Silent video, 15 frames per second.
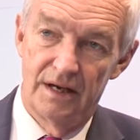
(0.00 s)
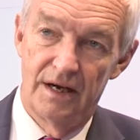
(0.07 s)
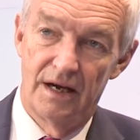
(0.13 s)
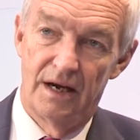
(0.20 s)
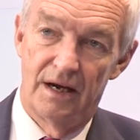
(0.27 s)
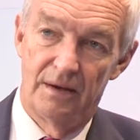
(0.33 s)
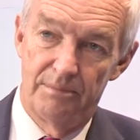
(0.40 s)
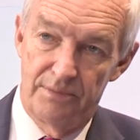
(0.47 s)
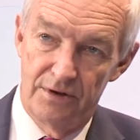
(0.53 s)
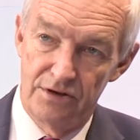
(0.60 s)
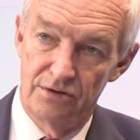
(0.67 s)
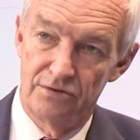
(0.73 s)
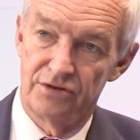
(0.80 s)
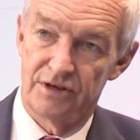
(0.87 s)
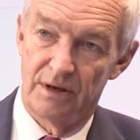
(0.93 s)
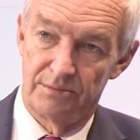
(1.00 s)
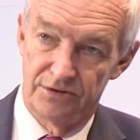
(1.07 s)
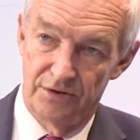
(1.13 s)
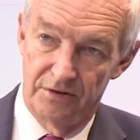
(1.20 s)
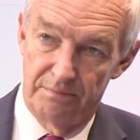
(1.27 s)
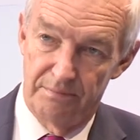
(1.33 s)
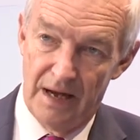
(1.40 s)
produce some
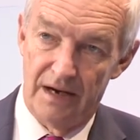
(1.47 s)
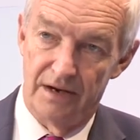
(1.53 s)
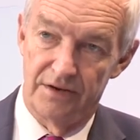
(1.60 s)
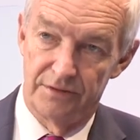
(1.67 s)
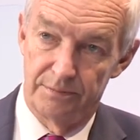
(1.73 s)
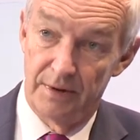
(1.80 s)
sort of balance.